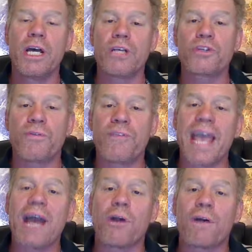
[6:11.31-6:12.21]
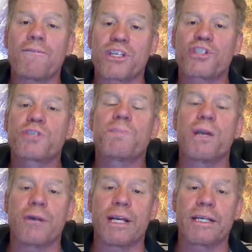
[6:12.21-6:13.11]
So they are of the
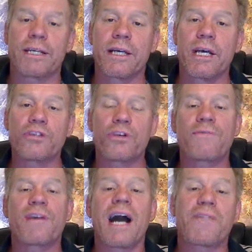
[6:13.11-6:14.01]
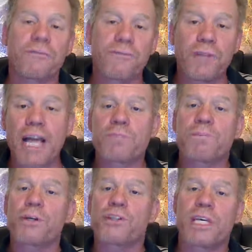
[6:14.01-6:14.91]
Spirit. So you've got the flesh
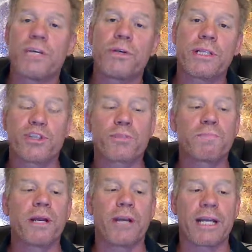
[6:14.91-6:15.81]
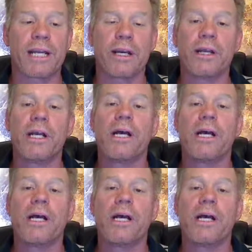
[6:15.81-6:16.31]
persecuting the Spirit here.